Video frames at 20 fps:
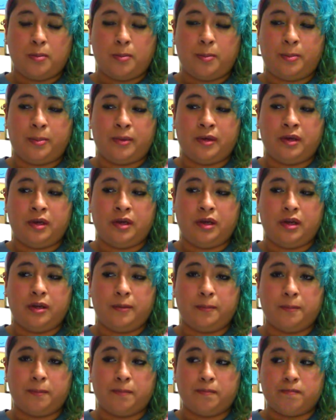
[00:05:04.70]
but
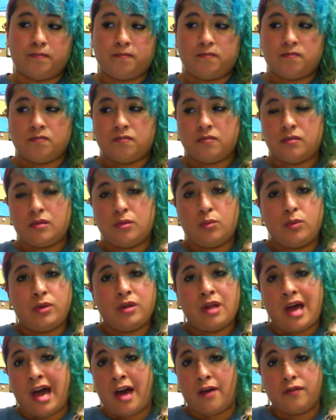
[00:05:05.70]

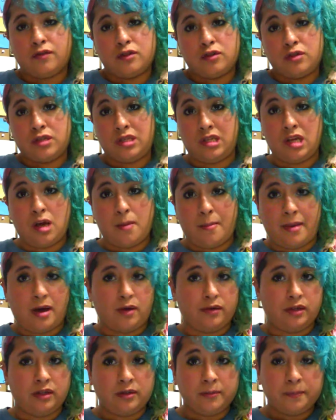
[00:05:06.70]
we'll have to see
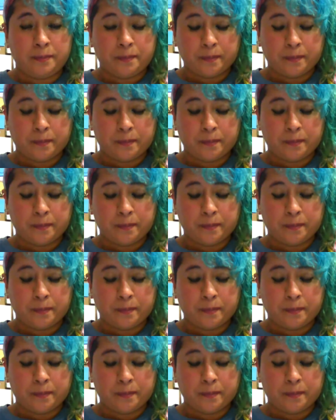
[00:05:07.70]
about it.